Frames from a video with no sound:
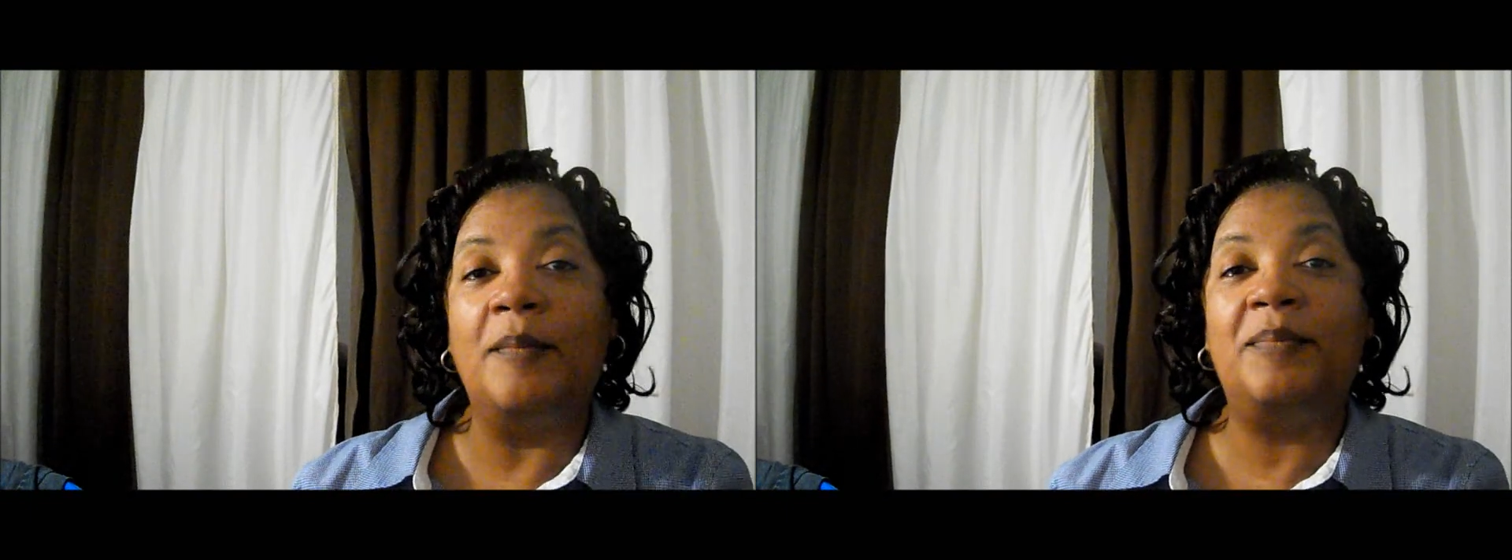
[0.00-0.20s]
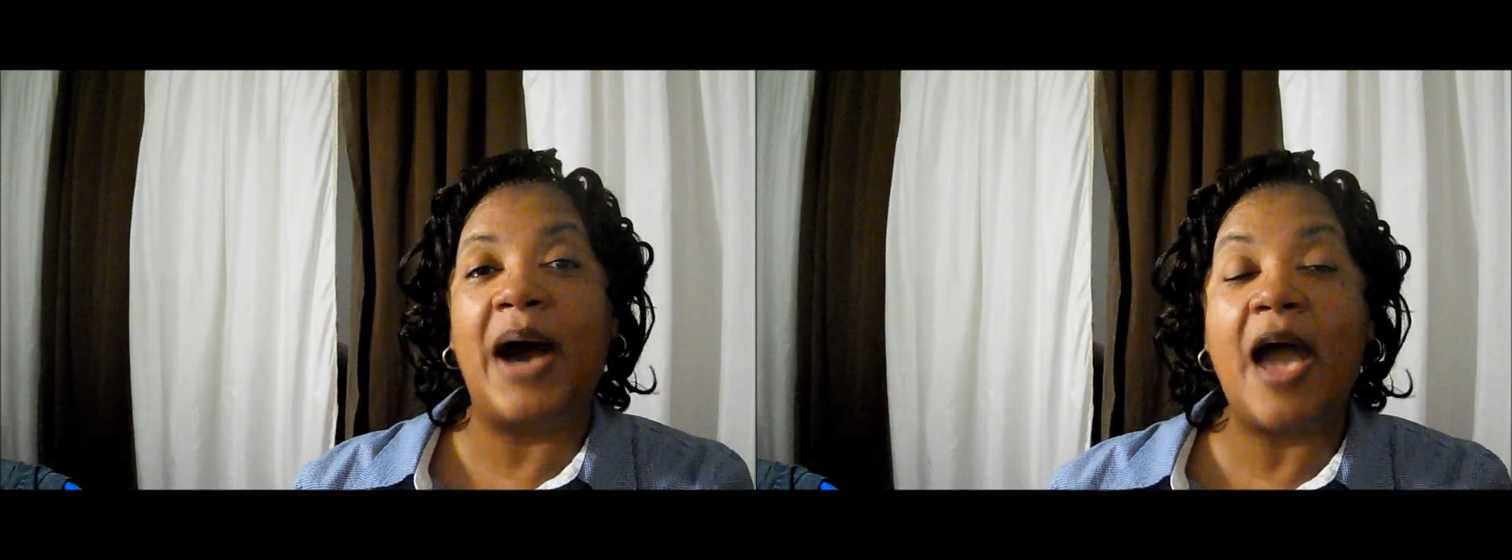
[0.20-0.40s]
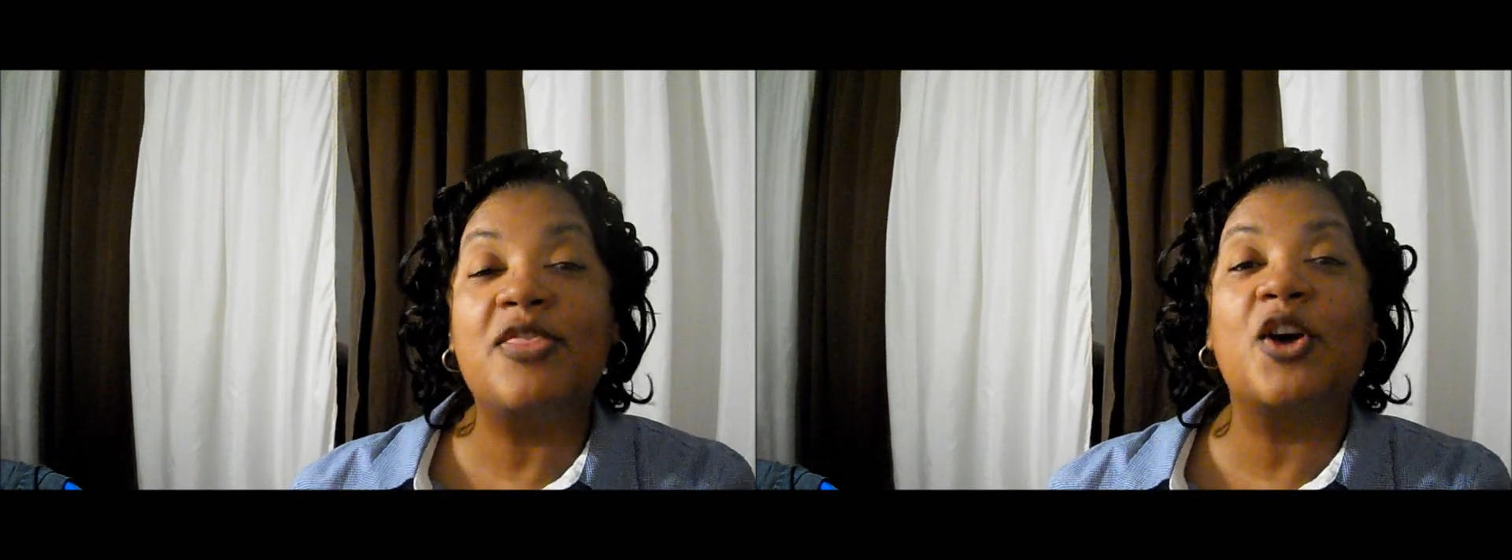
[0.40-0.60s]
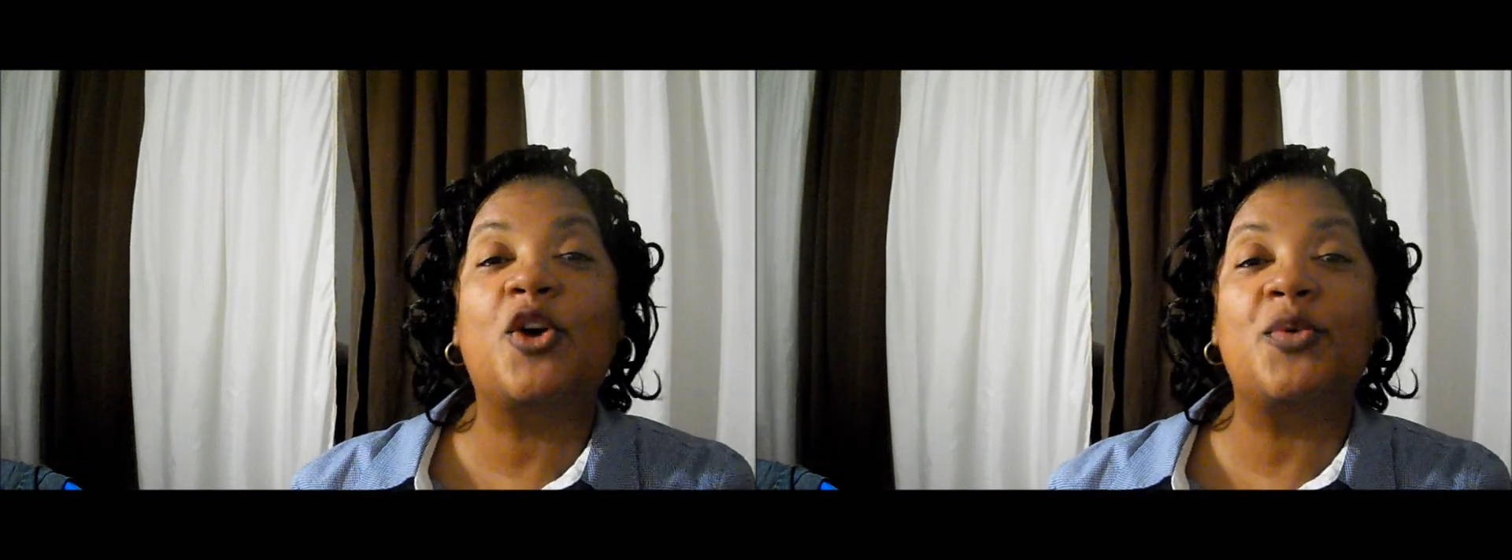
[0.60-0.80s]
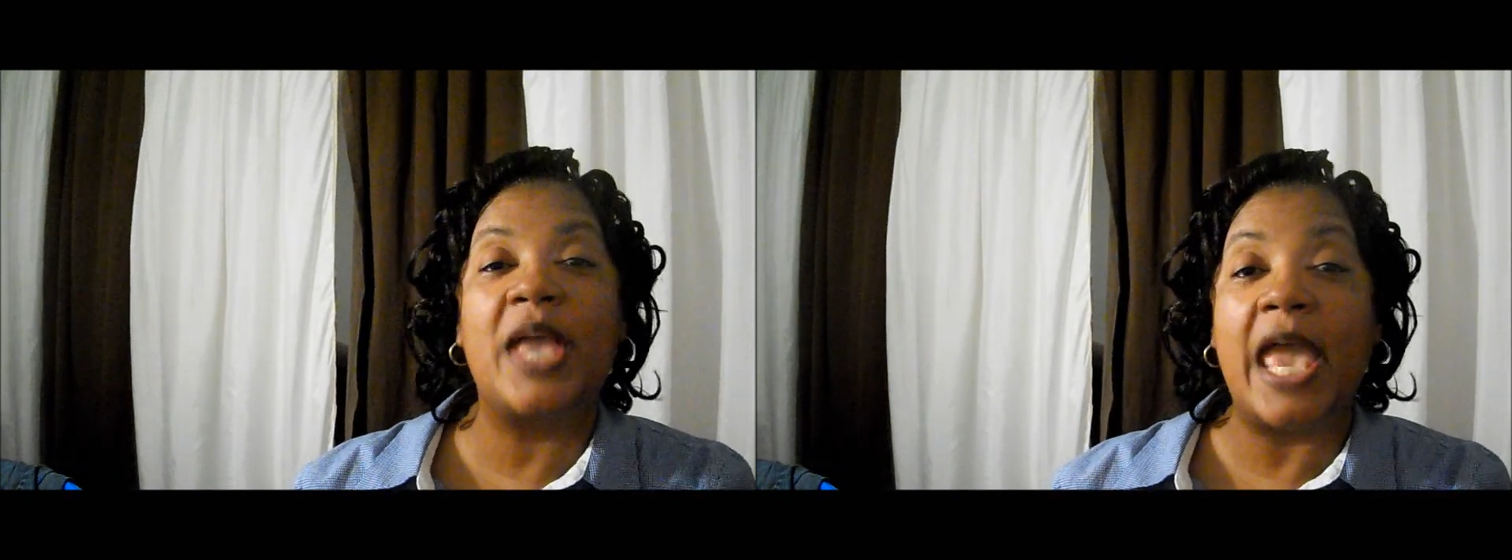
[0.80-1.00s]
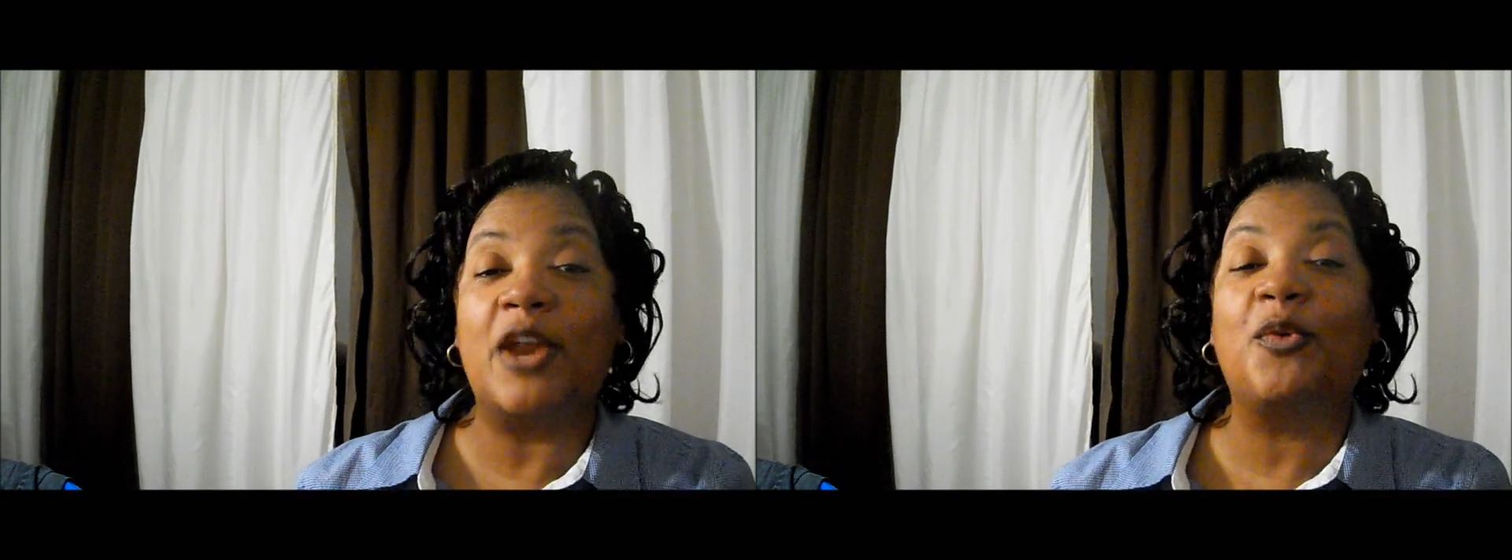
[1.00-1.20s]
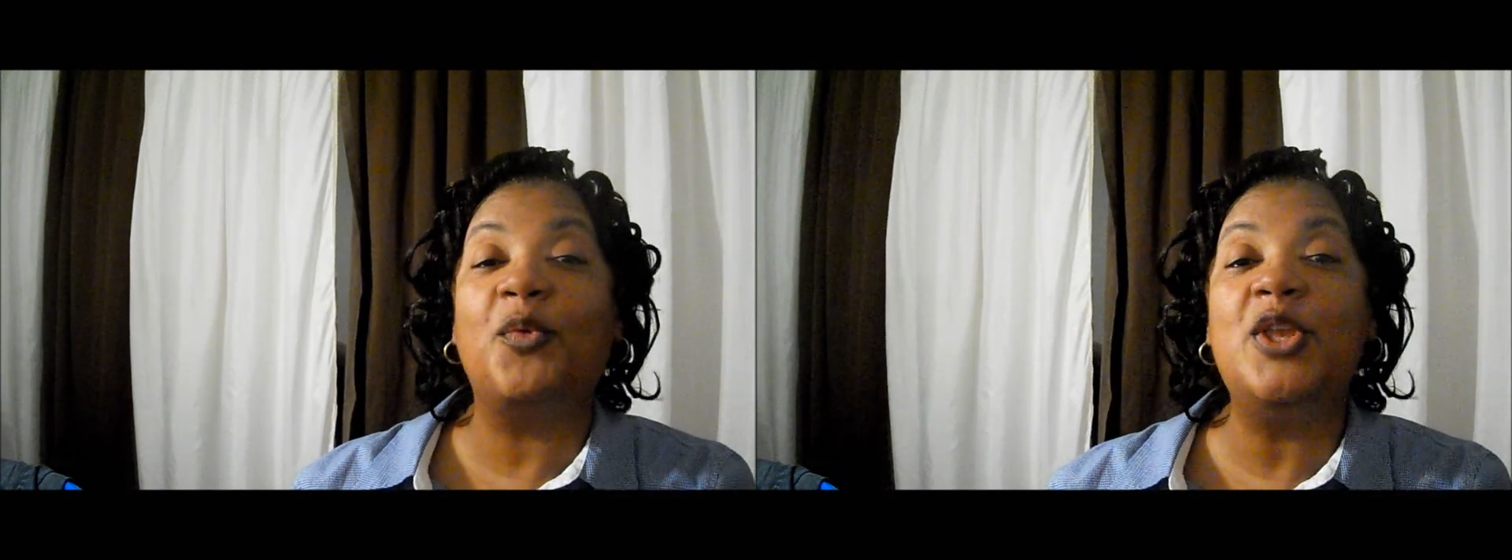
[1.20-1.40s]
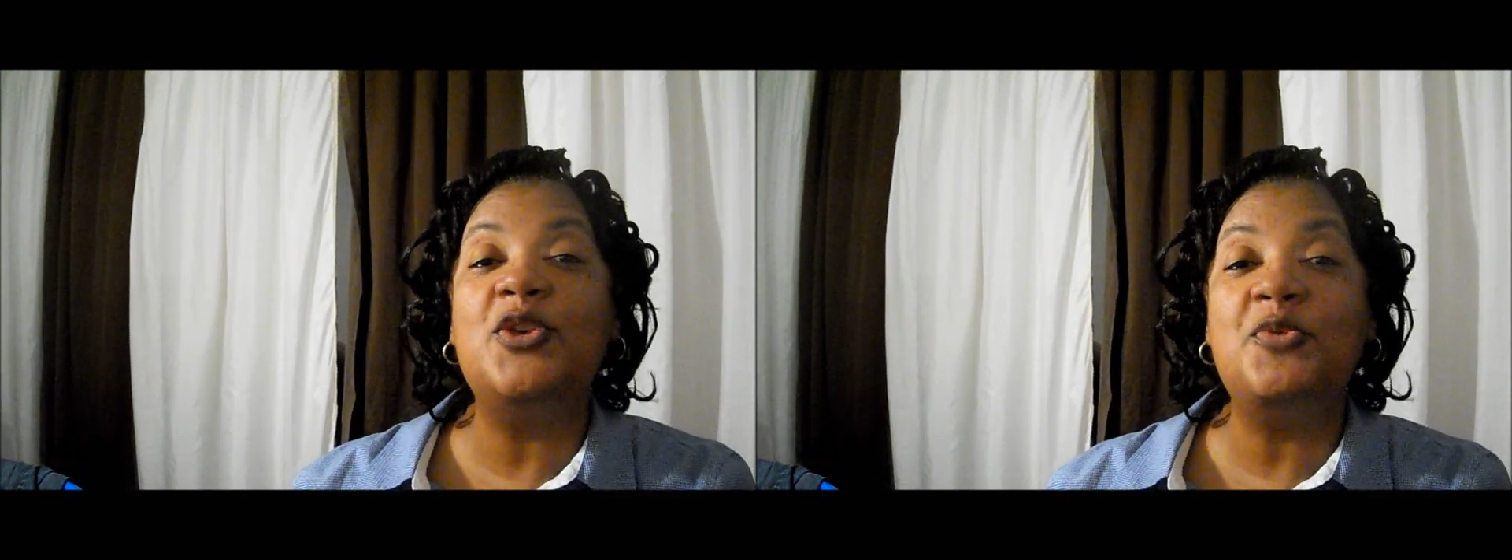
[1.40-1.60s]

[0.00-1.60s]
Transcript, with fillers: by the Creator when